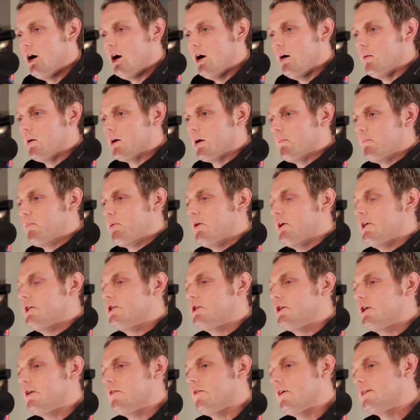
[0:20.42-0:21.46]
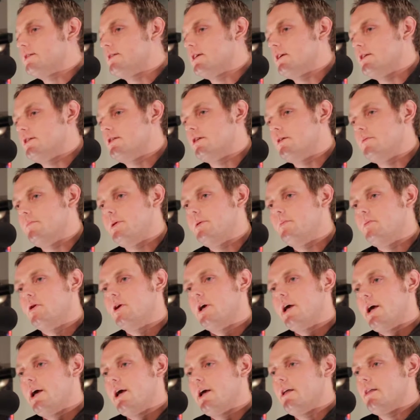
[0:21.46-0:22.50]
I'm pretty sure that's how you turn people
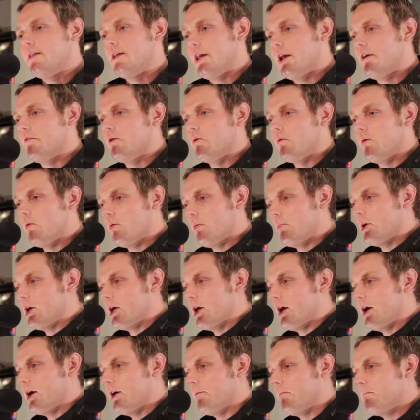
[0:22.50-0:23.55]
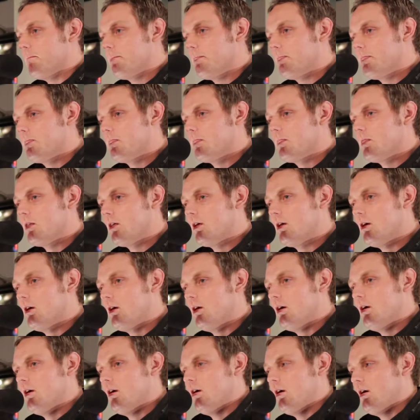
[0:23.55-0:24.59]
gay, then everyone would be gay.
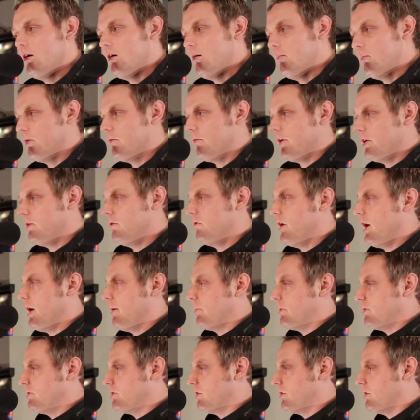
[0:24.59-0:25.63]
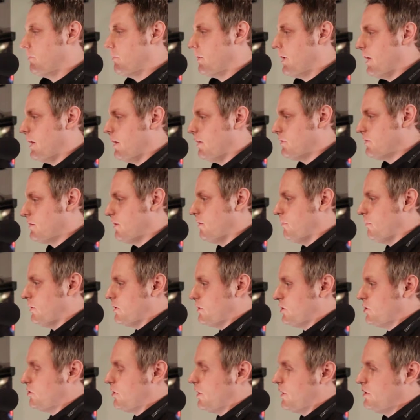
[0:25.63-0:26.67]
But if I do happen to turn him gay, I'll tell a bunch
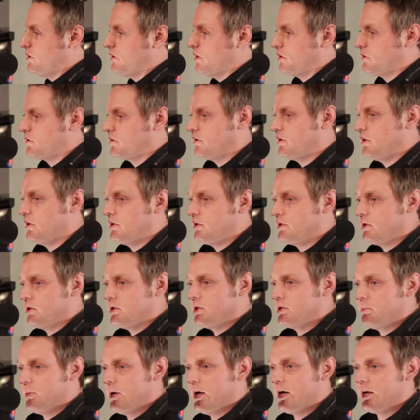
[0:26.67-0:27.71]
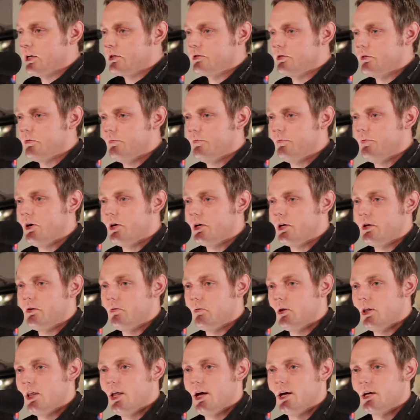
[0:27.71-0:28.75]
of straight jokes until he turns back, so fucking
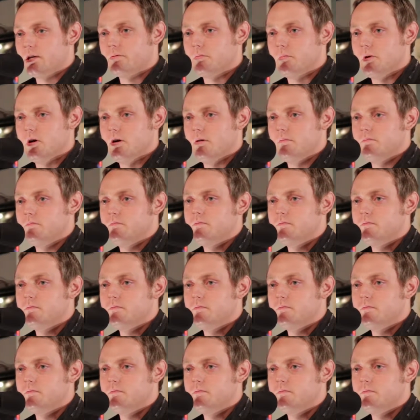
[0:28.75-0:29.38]
relax, Mom.